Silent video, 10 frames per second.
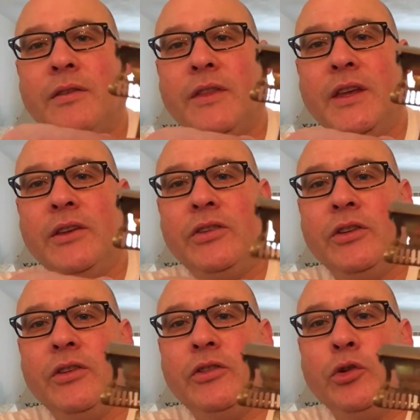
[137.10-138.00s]
these
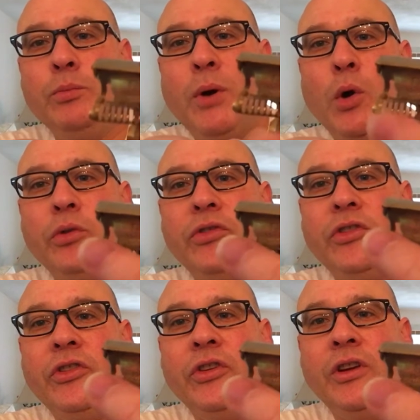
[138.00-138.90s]
2
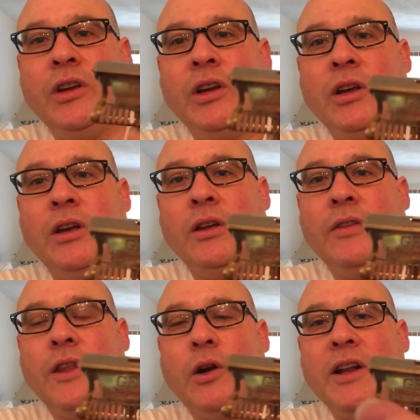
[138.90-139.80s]
posts
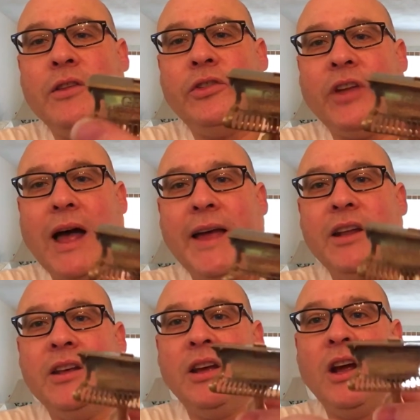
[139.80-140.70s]
that are on either side
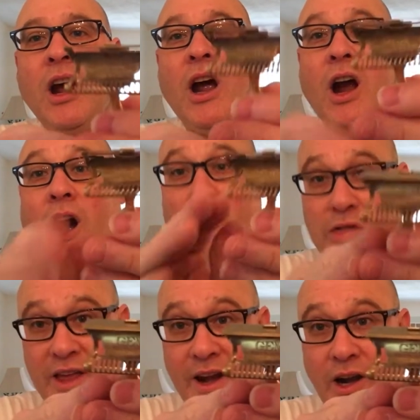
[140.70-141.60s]
are
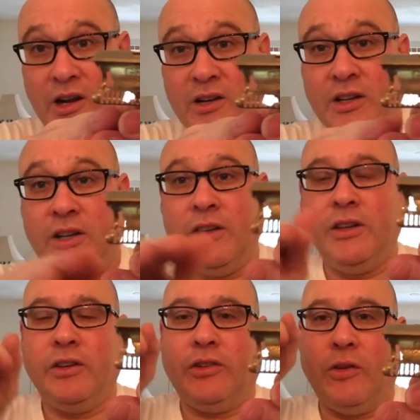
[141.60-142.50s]
there
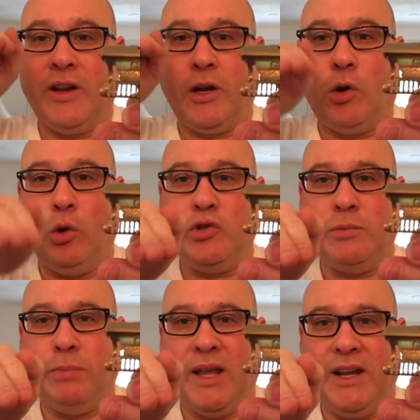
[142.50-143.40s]
so that it holds your
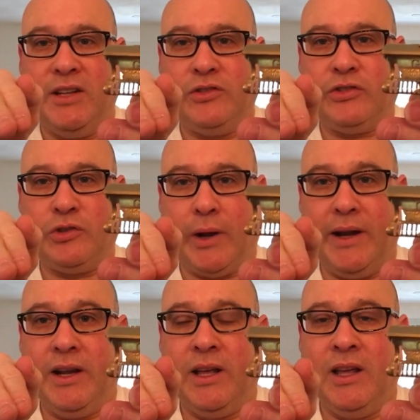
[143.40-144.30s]
blade in
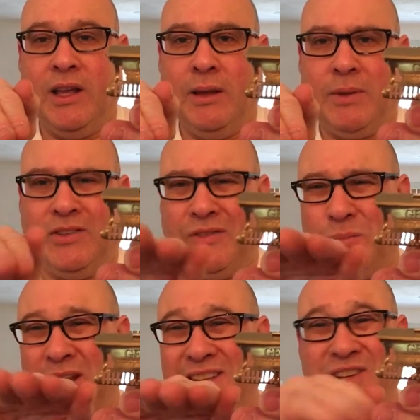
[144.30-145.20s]
straight. Because if the
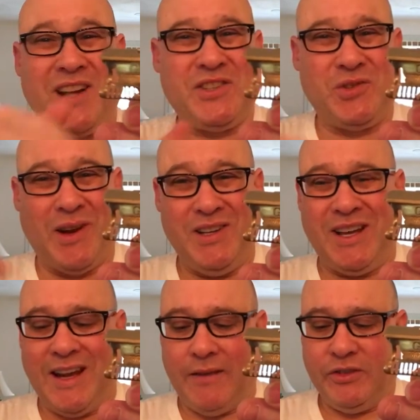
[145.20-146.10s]
blade's not straight, you
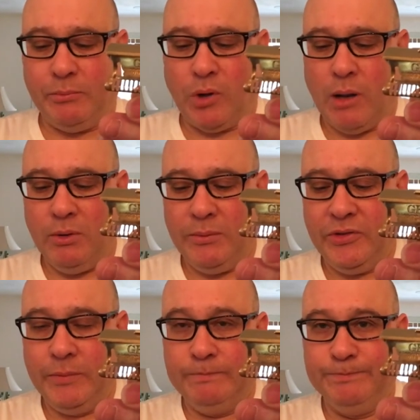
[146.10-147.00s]
can have some
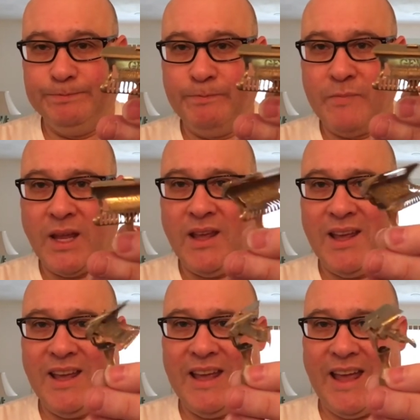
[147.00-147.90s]
problems.
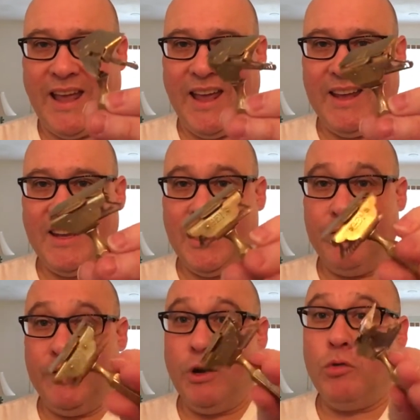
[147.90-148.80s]
And
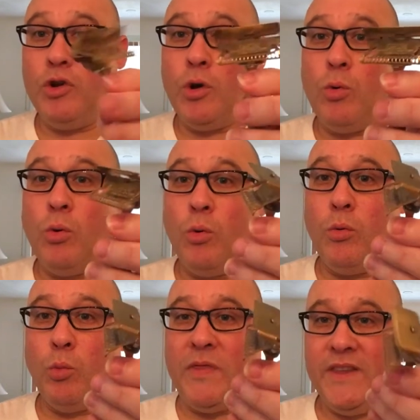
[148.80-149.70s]
if you don't know
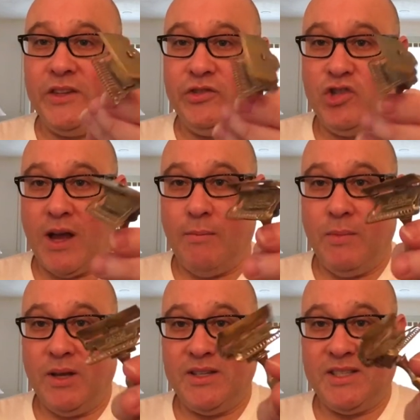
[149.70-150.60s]
what these Gem
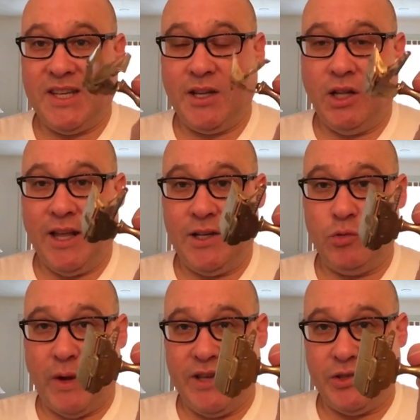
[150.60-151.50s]
single edge
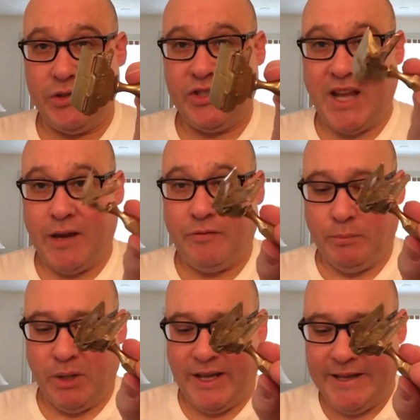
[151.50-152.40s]
razors take for
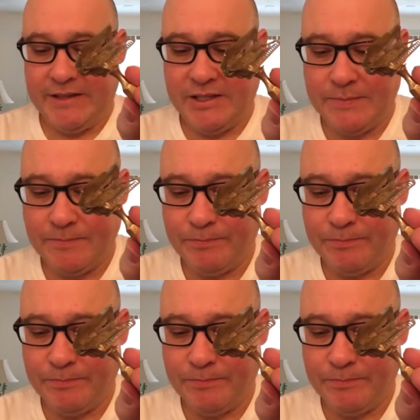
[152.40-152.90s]
blades,